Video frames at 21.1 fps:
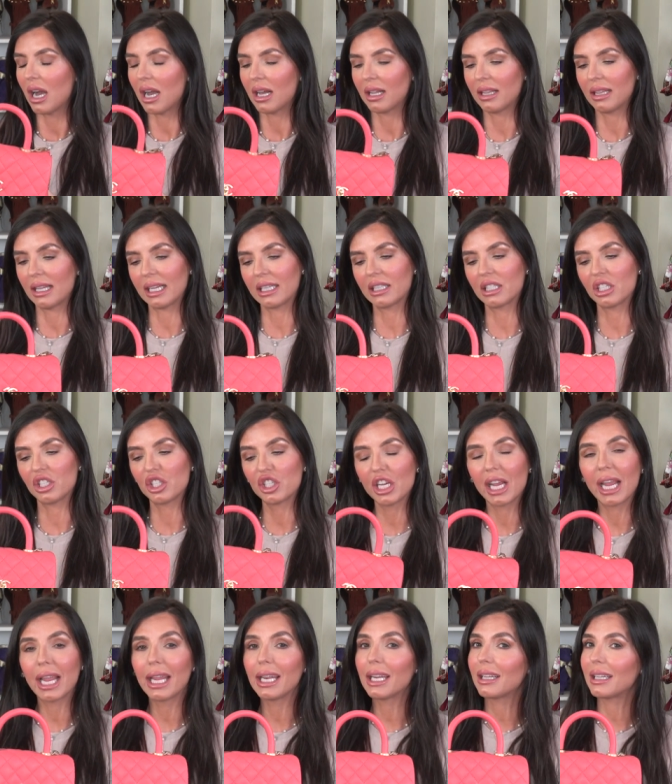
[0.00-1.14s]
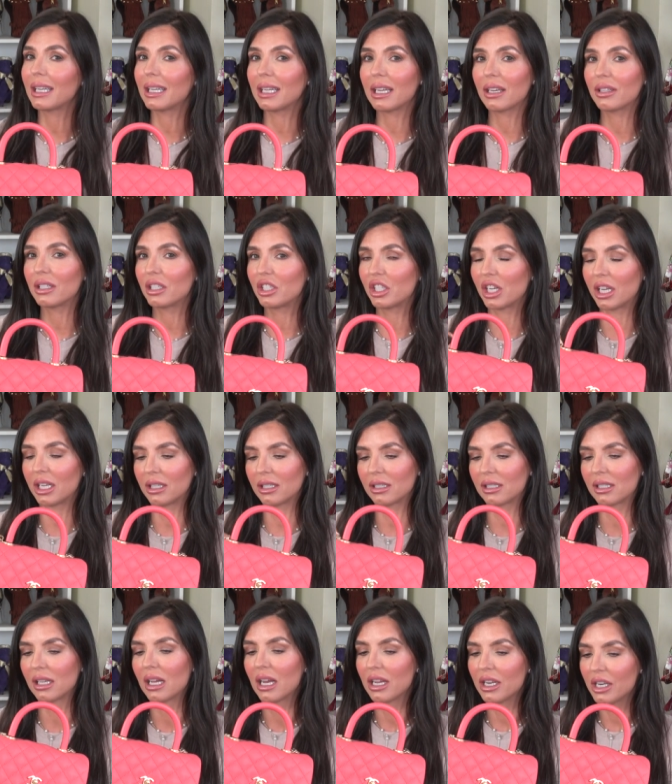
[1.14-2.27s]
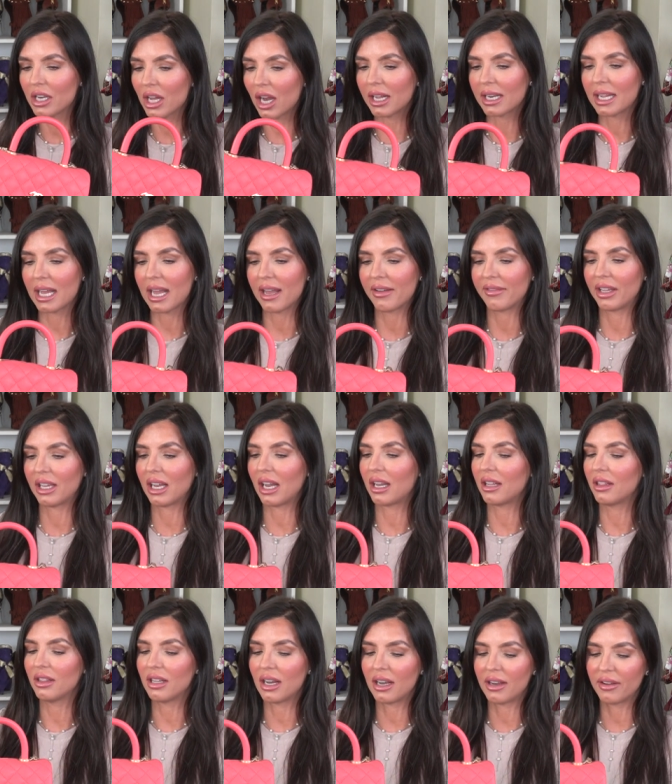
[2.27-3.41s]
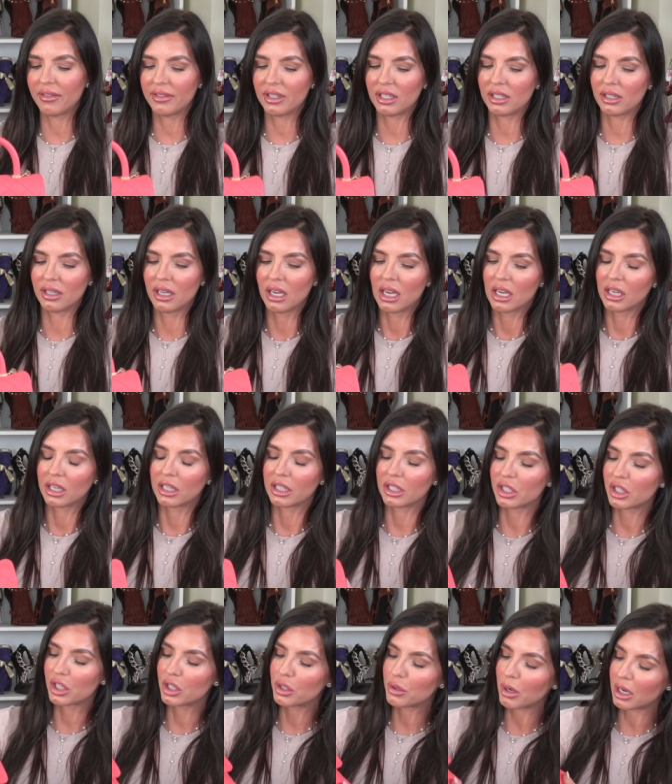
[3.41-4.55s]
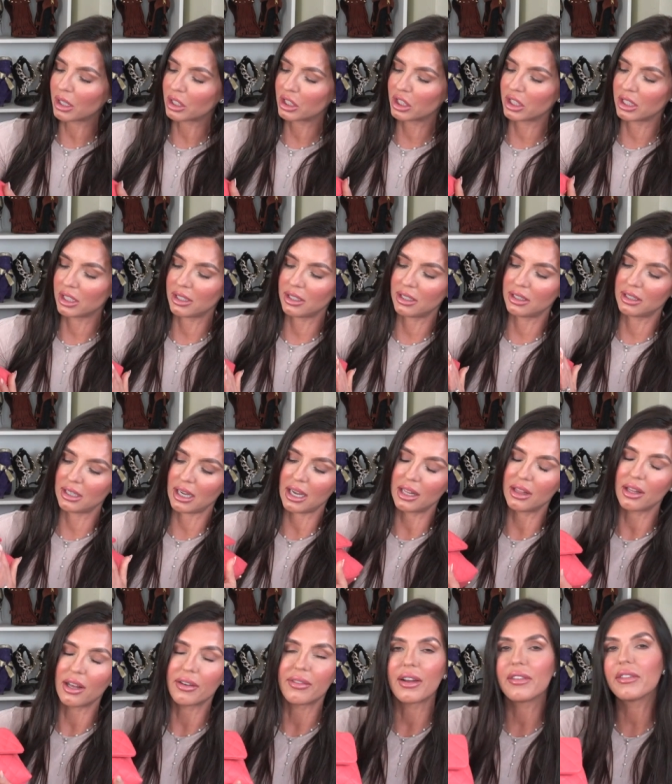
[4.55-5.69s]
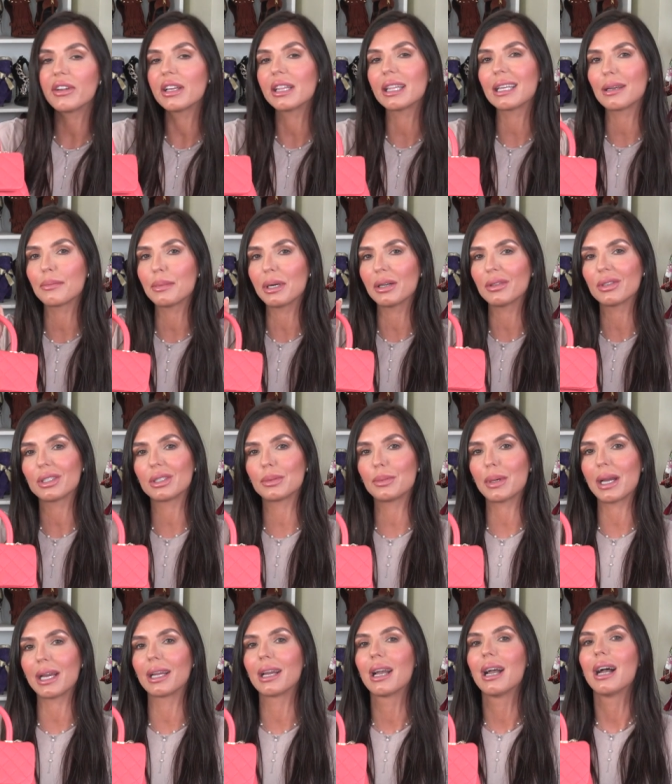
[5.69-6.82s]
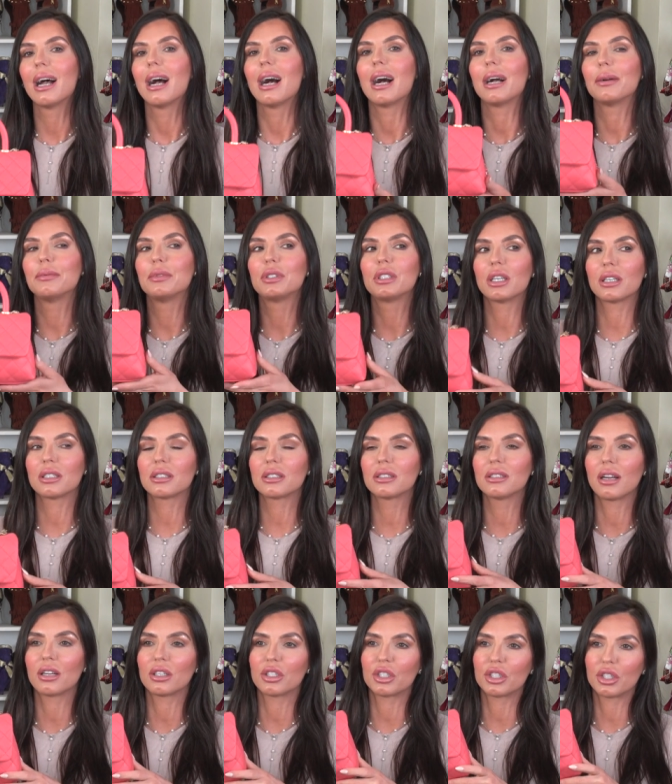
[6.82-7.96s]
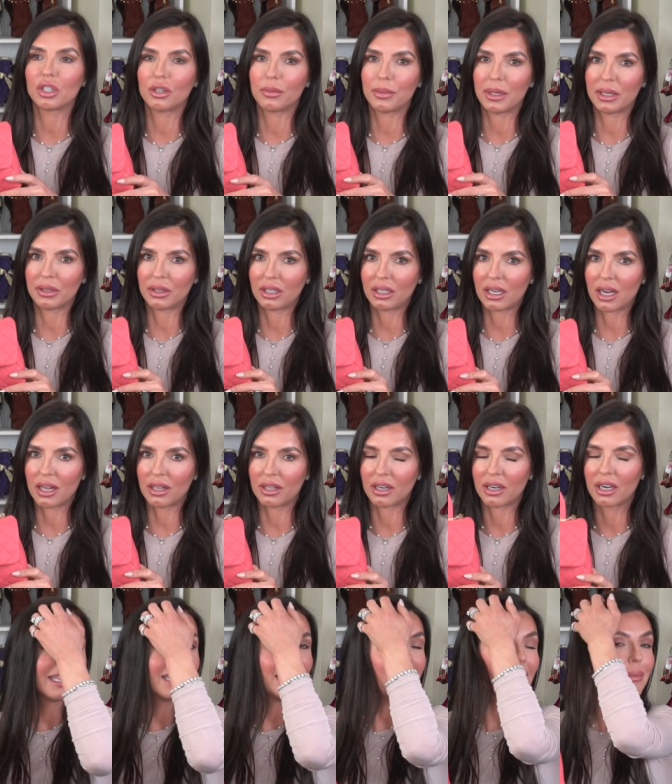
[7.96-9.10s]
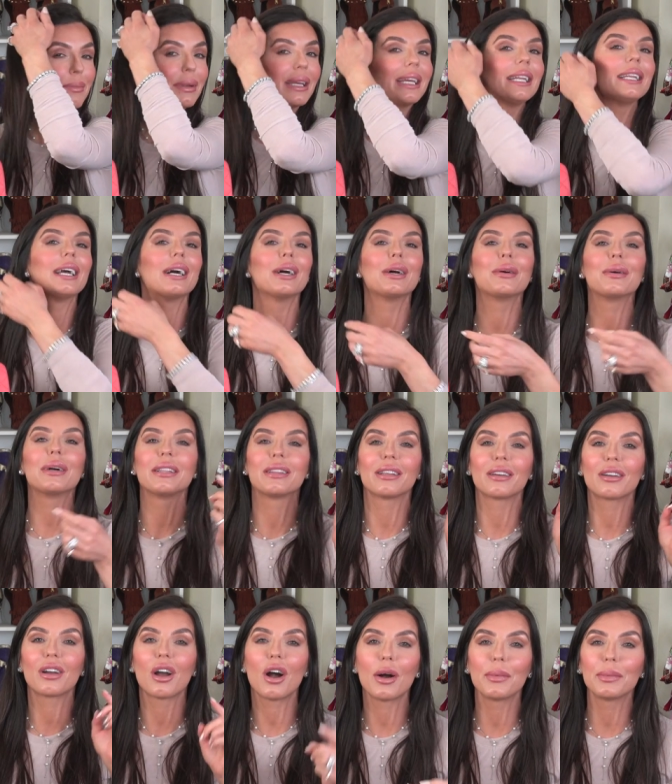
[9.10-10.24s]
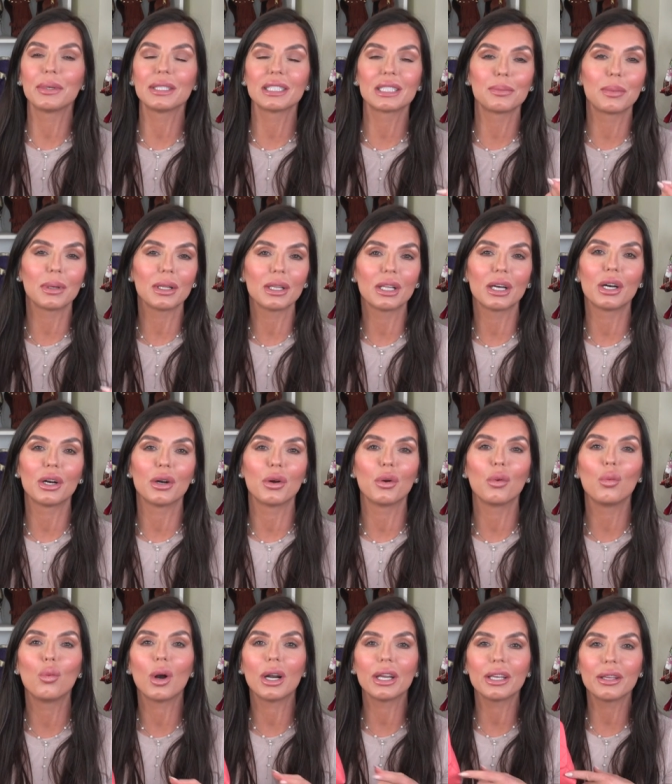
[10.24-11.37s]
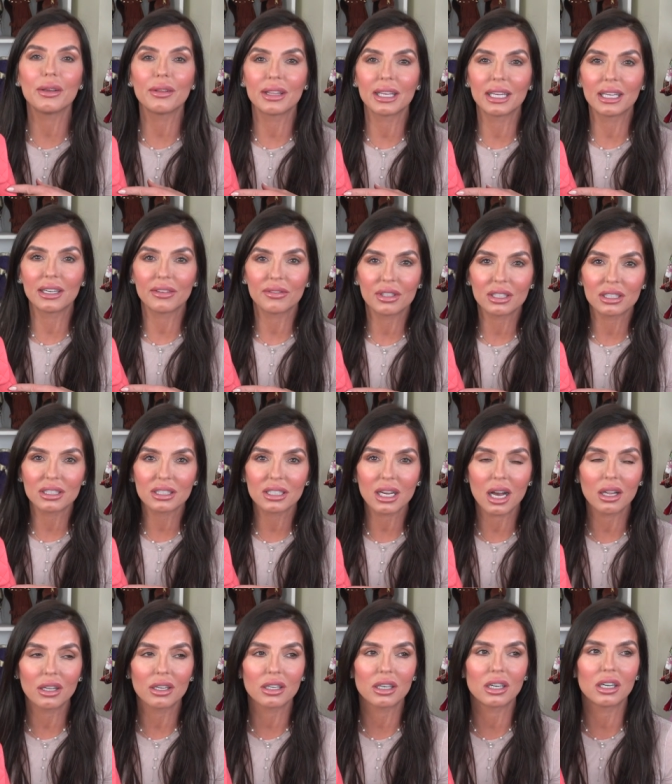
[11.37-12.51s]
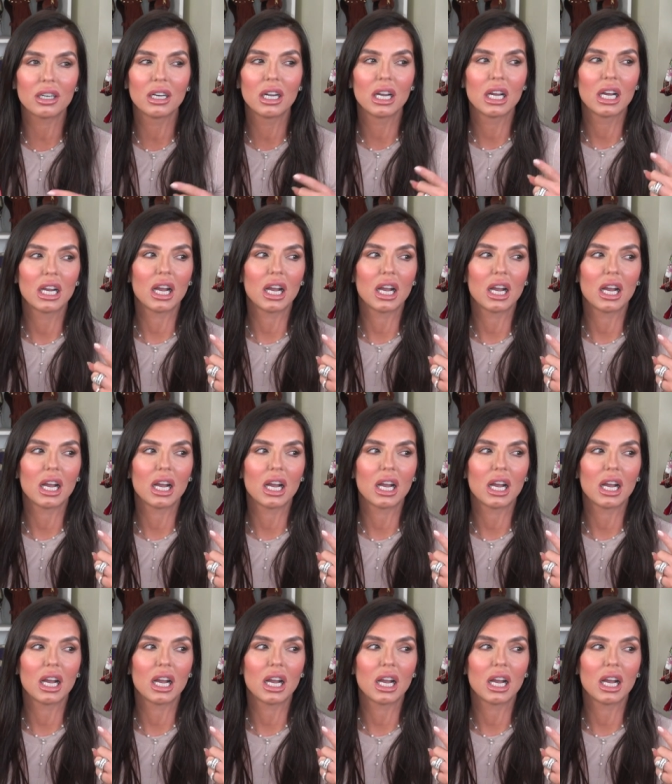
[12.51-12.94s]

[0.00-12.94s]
I like the chain, I like how the chain is not heavy, I love the construction, I love everything about this bag. I'm just not sure about the color. Let me know in the comments below what you think of this color.